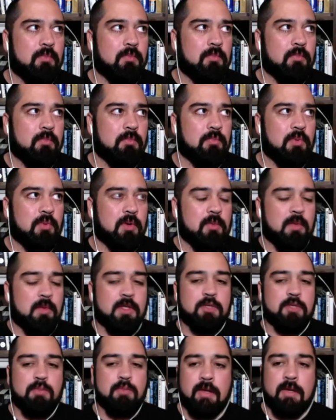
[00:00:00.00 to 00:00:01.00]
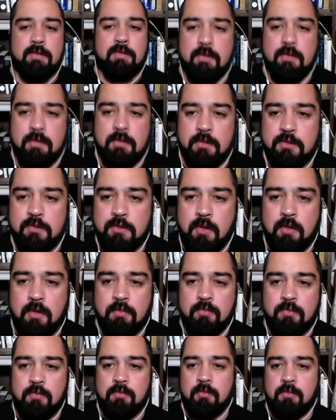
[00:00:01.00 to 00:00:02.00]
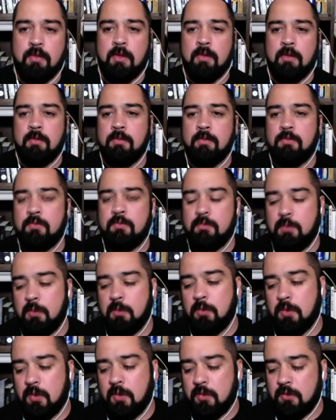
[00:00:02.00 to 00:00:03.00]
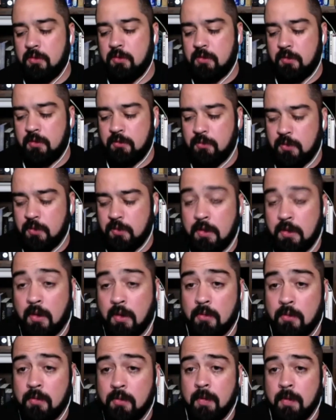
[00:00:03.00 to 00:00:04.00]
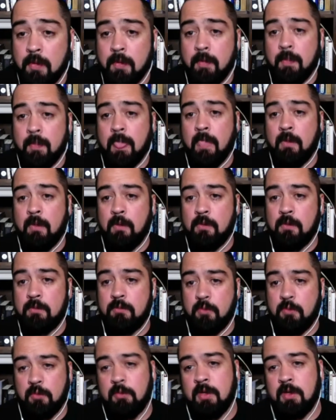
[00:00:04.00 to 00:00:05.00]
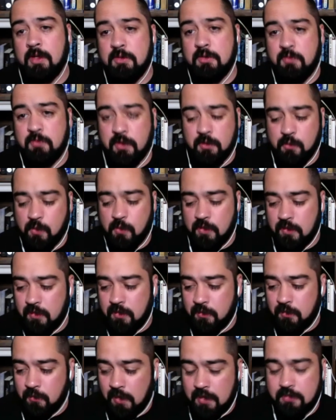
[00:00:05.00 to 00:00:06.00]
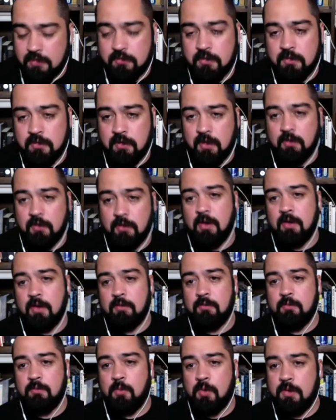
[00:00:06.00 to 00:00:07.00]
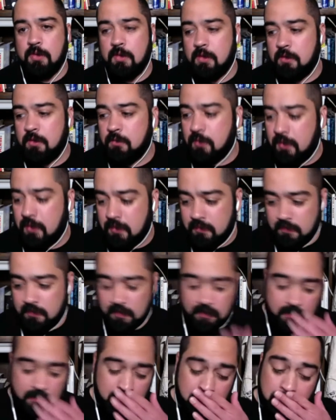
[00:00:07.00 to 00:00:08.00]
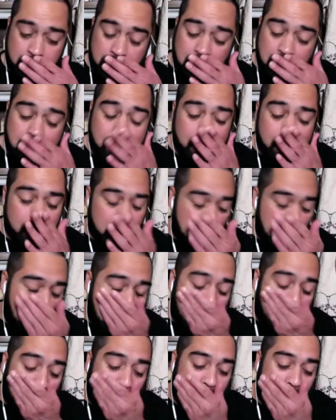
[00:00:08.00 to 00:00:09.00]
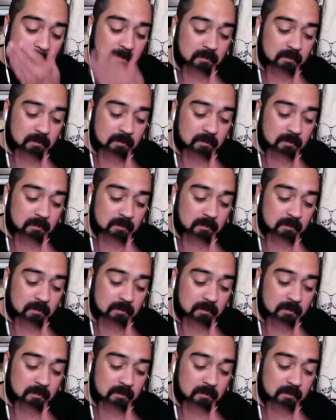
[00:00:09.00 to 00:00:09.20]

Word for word: pretty much Mexican and stuff. Uh, if people don't don't really know, uh, well, my is Victor Muheddine, right? So you think, all right, Muheddine, right? And then, um,